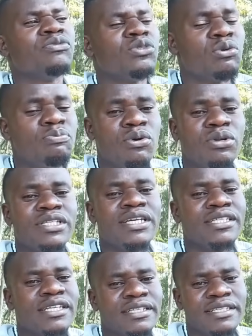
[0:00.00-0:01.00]
to build
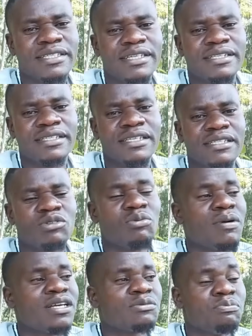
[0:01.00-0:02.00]
this and this and this you
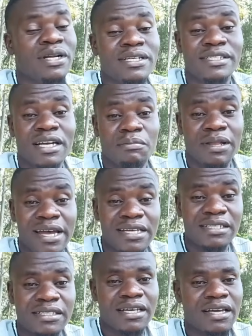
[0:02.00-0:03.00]
must bring some
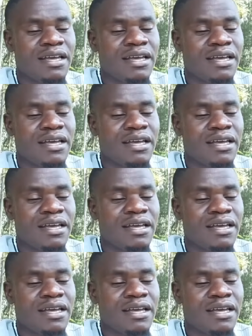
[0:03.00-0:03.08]
lies